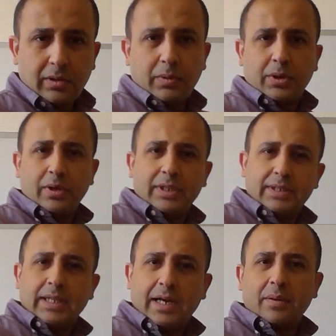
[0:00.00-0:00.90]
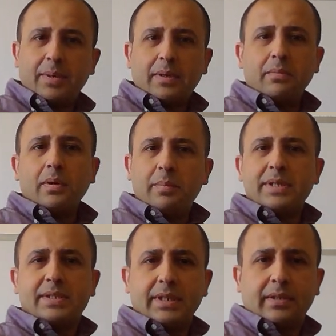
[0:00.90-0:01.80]
We call it in Arabic
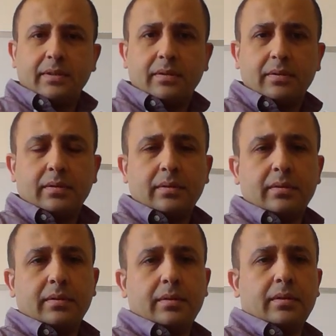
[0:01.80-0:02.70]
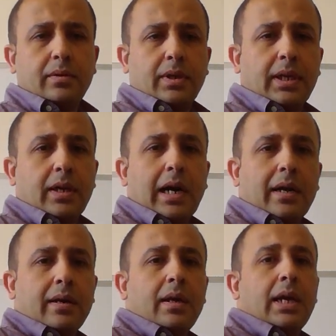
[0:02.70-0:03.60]
benzene. Okay,
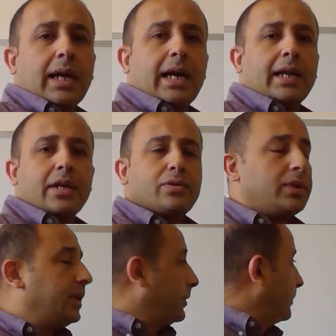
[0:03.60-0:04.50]
car gasoline.